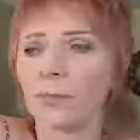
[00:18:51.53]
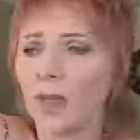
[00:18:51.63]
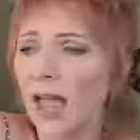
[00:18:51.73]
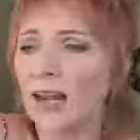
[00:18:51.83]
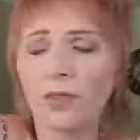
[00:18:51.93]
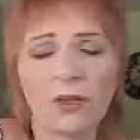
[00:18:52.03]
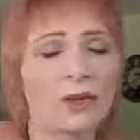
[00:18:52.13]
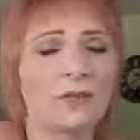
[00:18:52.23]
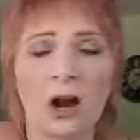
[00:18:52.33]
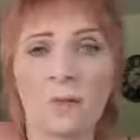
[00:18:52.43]
anything
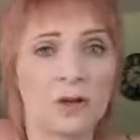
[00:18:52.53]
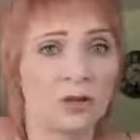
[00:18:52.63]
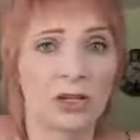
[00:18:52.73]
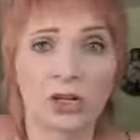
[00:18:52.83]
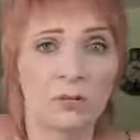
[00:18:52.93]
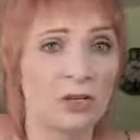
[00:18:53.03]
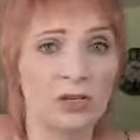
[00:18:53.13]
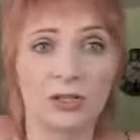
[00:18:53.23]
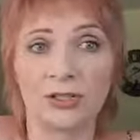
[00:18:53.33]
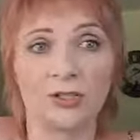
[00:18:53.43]
environmental that could be
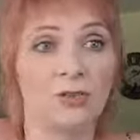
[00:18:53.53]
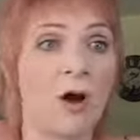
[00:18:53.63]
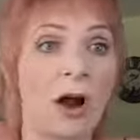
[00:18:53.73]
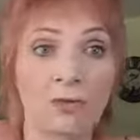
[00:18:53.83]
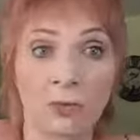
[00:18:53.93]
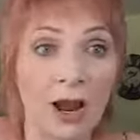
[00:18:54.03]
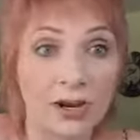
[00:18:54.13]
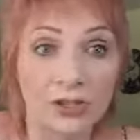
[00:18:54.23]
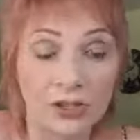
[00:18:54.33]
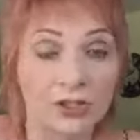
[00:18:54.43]
just not
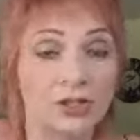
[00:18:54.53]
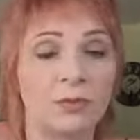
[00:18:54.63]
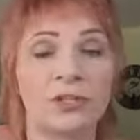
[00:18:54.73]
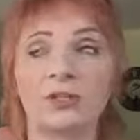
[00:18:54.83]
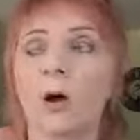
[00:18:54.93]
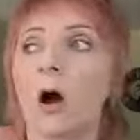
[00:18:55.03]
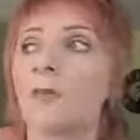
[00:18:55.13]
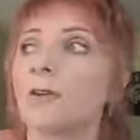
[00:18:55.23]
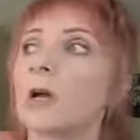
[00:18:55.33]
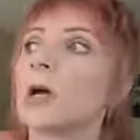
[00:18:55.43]
right, could be just
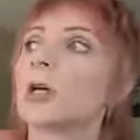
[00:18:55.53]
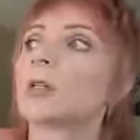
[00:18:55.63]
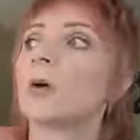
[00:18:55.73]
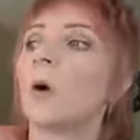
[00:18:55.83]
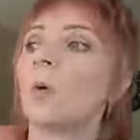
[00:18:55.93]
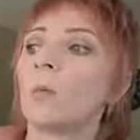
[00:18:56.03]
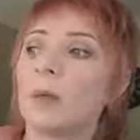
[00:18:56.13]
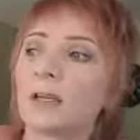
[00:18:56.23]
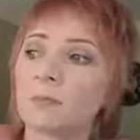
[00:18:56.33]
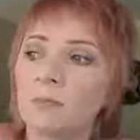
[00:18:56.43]
off. So
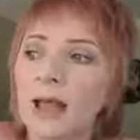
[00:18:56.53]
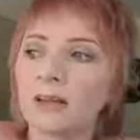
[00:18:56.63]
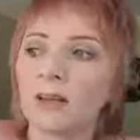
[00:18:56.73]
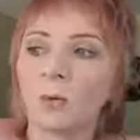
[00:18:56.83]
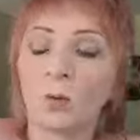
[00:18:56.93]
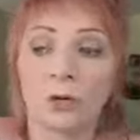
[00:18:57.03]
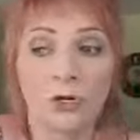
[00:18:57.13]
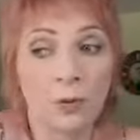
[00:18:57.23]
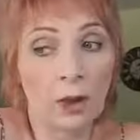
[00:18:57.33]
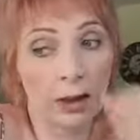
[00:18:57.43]
that's mainly what we're
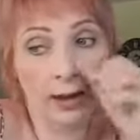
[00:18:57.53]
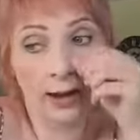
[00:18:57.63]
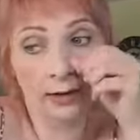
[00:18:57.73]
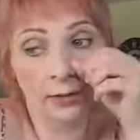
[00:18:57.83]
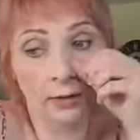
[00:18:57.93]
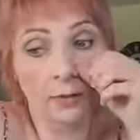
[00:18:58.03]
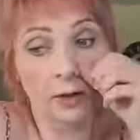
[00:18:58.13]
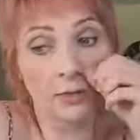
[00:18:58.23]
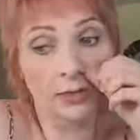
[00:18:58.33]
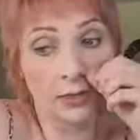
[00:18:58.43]
doing. And
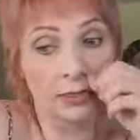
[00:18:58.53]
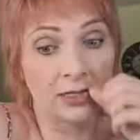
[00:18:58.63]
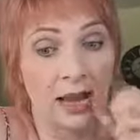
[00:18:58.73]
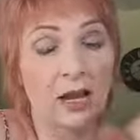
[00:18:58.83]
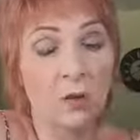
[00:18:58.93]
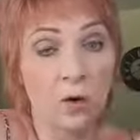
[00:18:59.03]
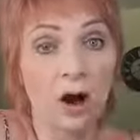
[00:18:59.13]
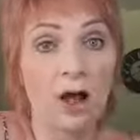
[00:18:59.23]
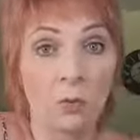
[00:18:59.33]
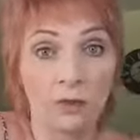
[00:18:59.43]
sometimes it does take a
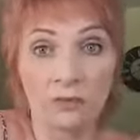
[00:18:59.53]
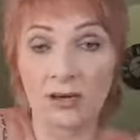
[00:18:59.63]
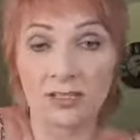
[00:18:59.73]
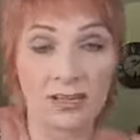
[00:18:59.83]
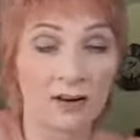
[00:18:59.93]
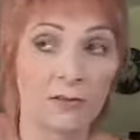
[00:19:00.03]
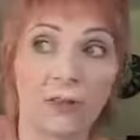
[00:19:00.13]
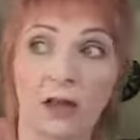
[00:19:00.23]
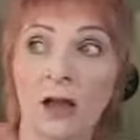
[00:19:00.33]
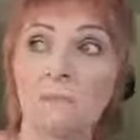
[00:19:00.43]
while. We've got to set
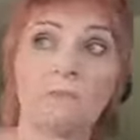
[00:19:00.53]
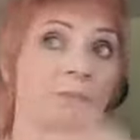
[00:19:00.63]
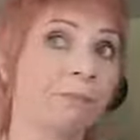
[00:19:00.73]
everything up.